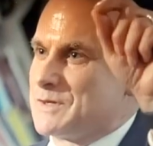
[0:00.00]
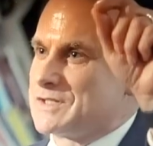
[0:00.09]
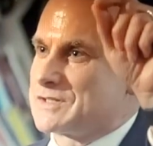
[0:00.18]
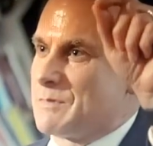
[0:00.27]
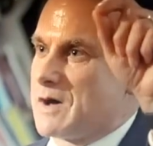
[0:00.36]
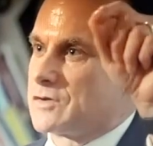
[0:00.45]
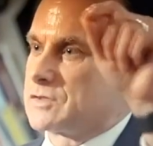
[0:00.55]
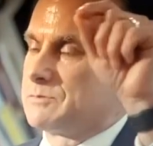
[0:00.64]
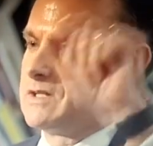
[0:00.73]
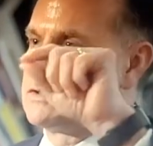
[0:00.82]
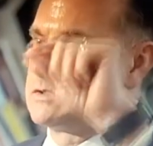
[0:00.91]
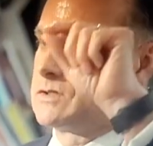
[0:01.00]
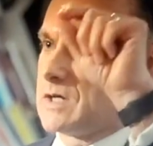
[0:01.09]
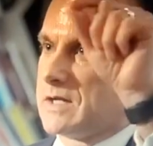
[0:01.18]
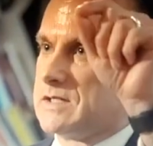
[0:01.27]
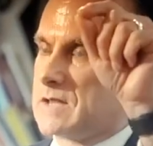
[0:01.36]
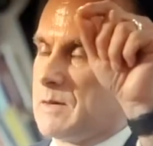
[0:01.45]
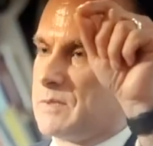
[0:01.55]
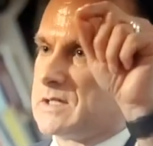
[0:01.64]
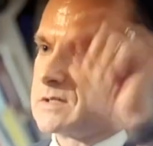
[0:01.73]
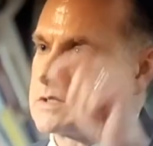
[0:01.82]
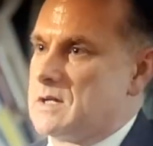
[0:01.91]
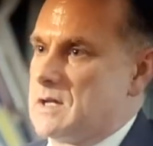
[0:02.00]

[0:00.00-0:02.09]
and business models to be Chinese companies.